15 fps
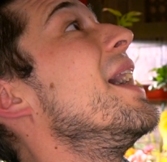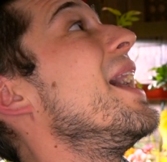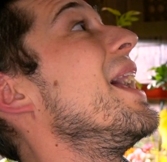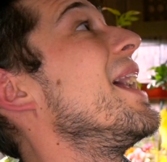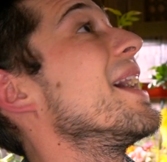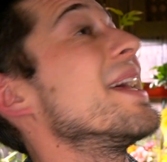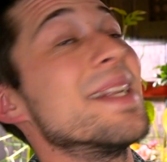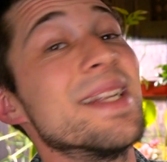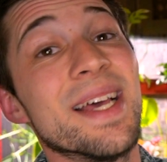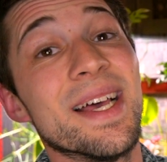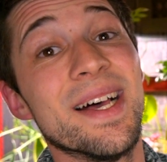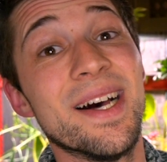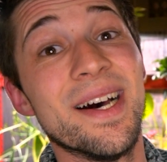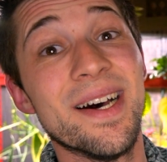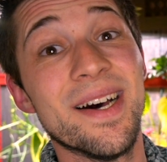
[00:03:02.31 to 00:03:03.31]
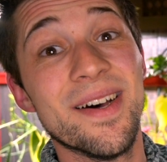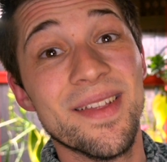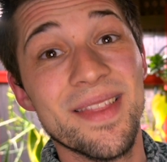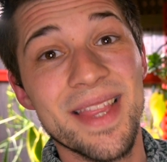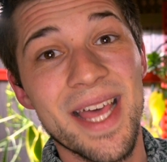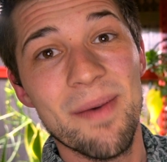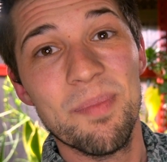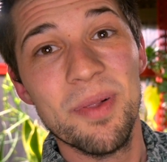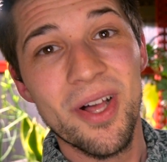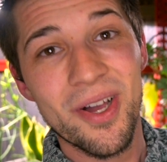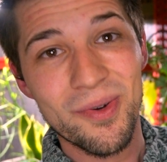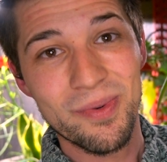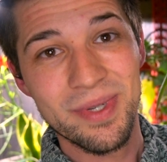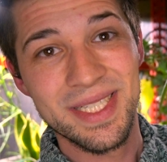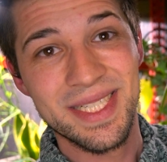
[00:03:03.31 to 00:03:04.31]
and uh, that
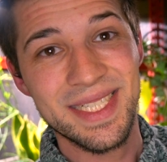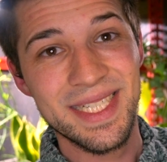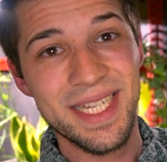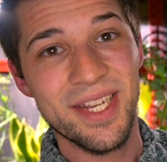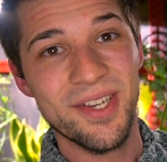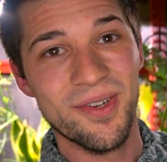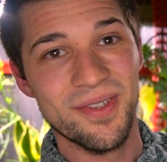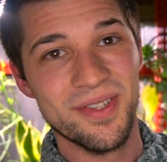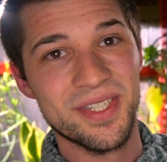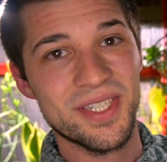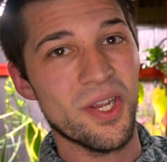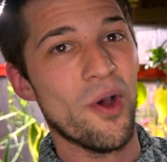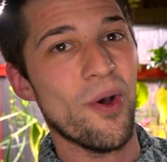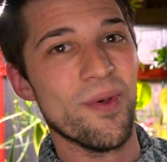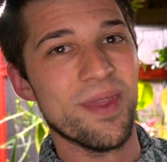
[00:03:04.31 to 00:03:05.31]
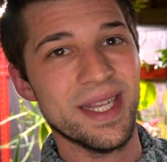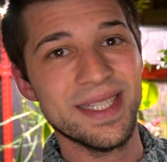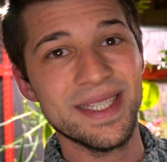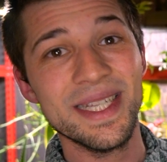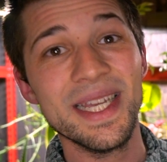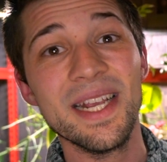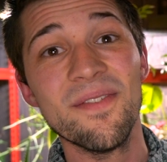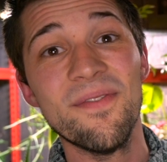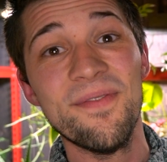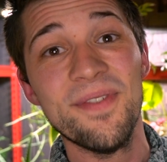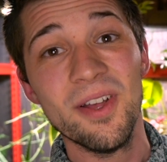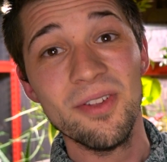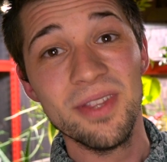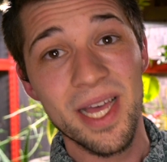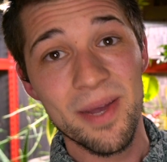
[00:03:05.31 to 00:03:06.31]
plug was sealed, so this thing
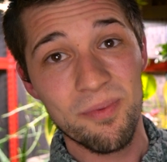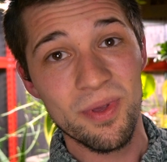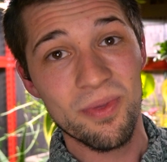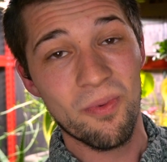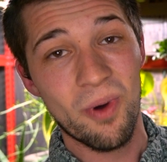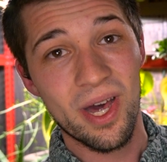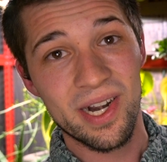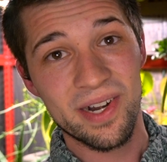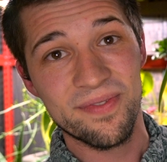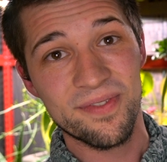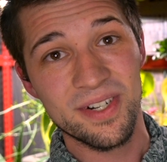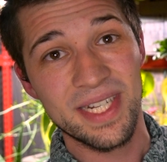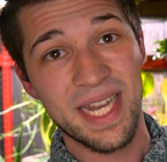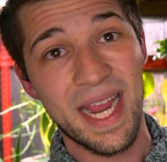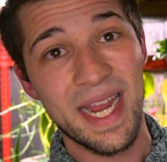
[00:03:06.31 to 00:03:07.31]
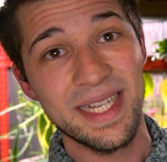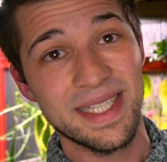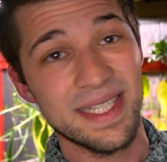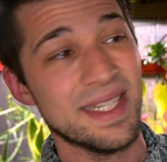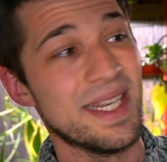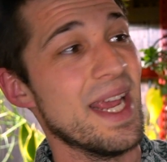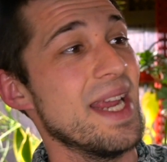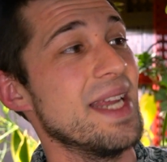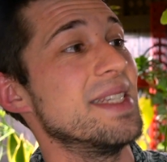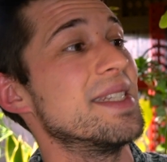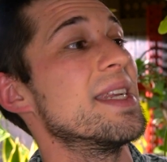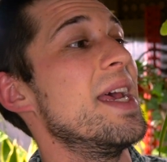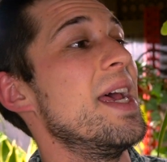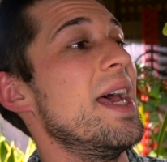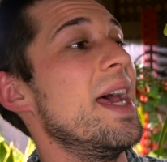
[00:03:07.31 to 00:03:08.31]
filled up with water for days and
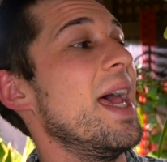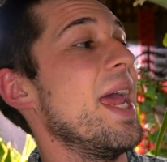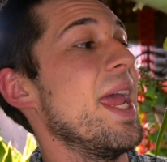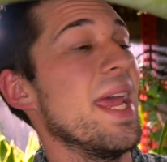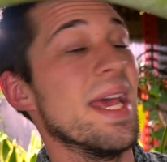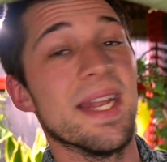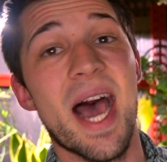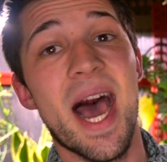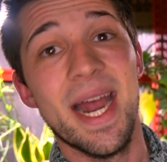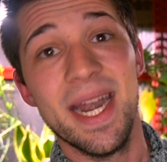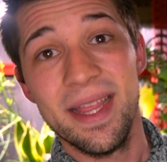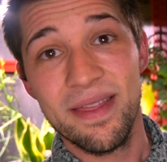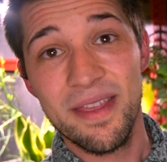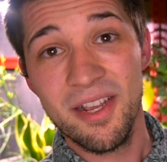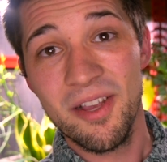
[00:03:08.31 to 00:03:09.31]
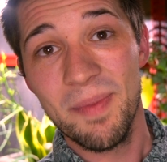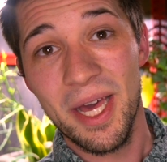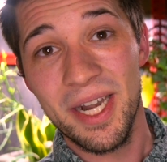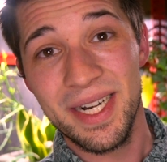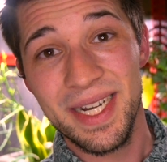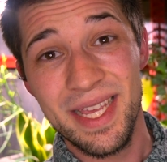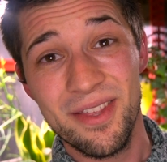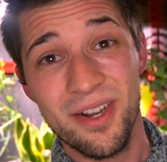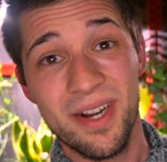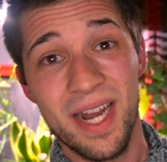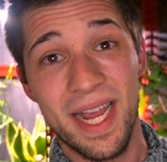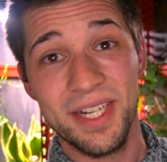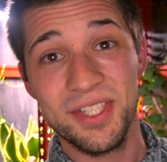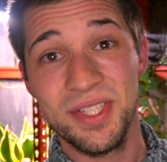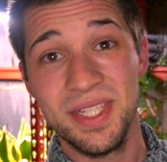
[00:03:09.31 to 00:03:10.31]
days. And I didn't think about it either.
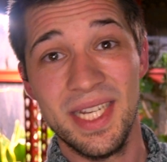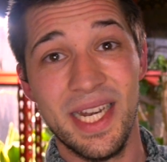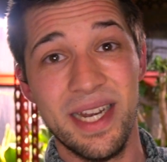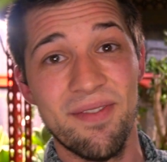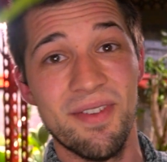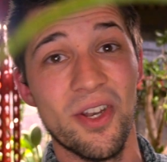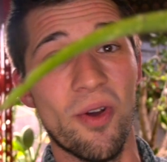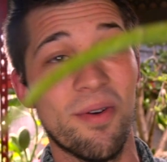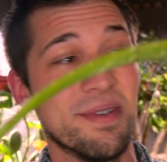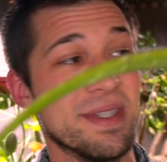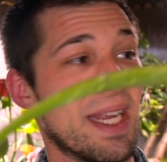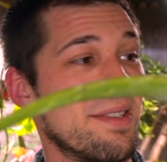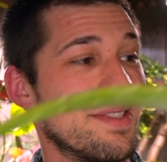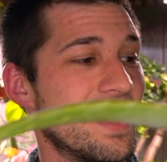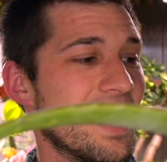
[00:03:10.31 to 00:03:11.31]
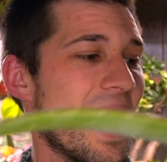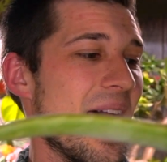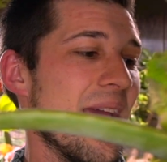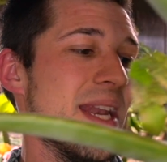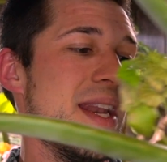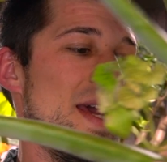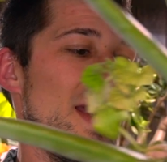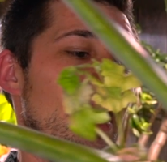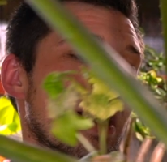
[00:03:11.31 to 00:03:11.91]
I actually didn't even know it was outside.